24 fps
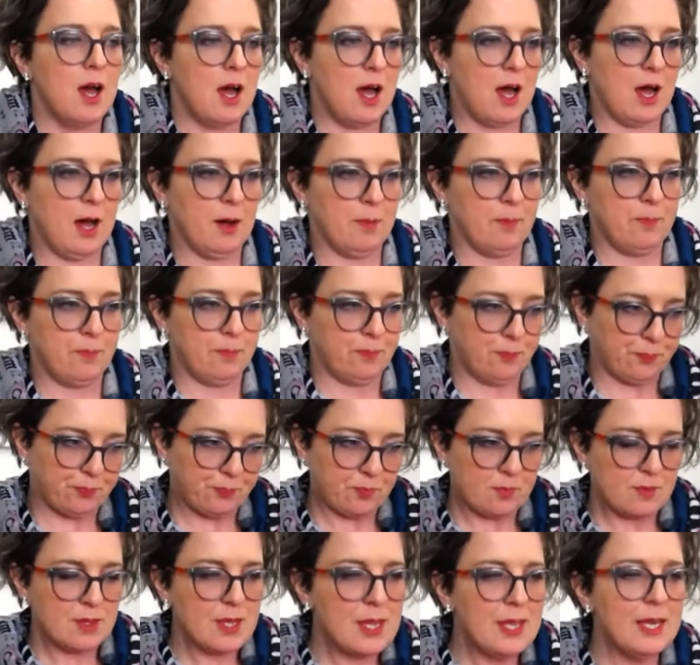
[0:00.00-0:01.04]

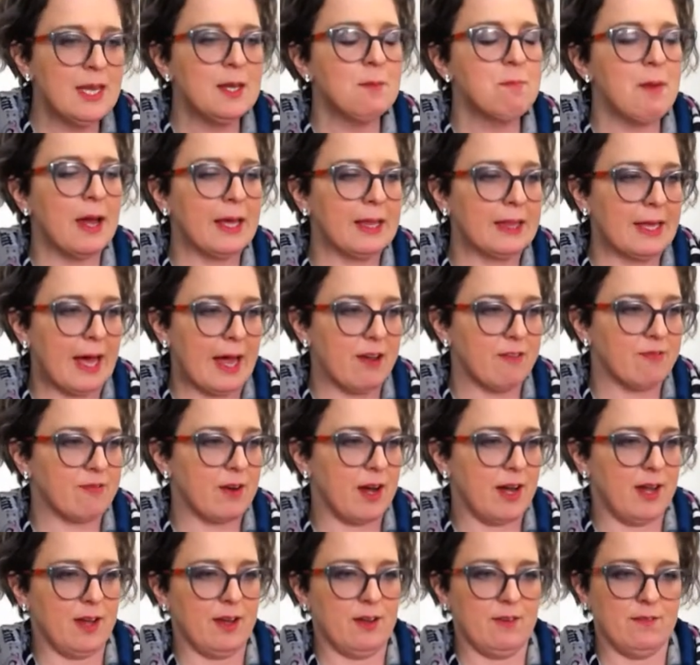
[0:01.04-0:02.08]
In my life,
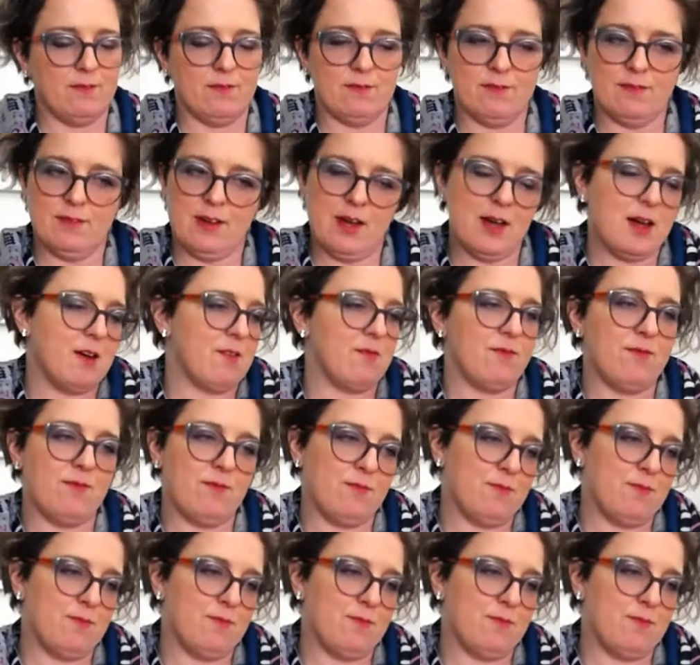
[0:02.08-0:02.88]
I have